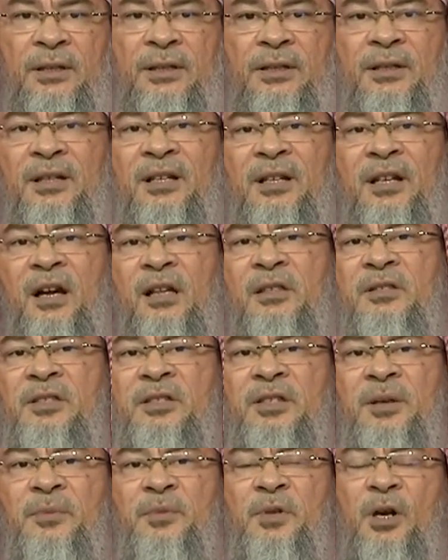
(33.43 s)
the
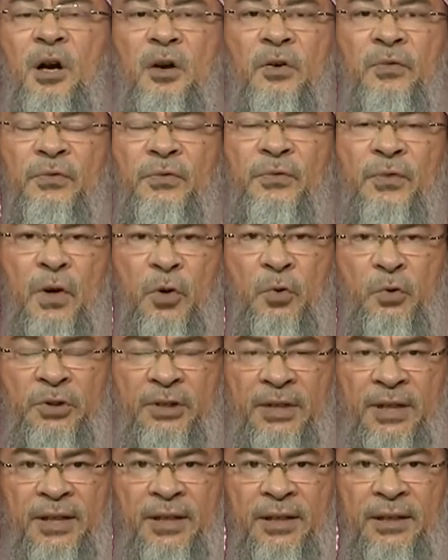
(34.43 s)
concept of
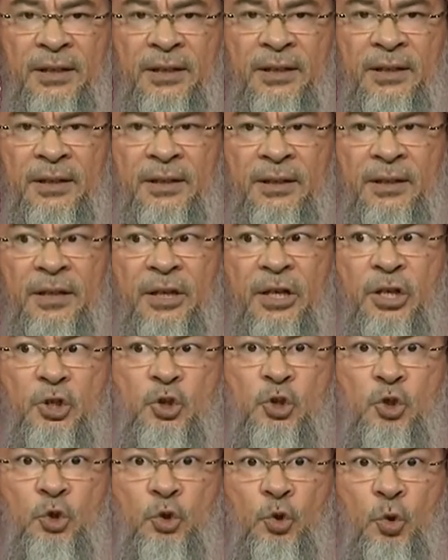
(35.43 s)
voting
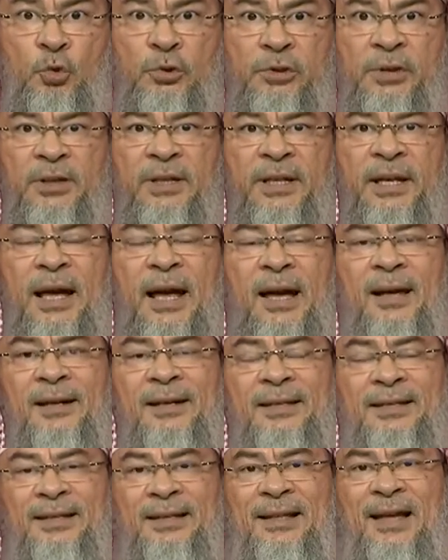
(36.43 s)
is totally
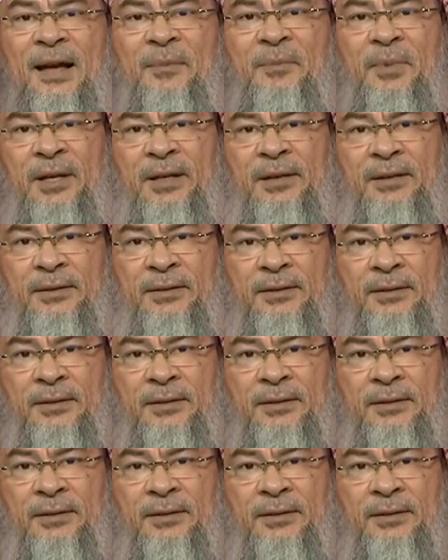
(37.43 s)
un-Islamic.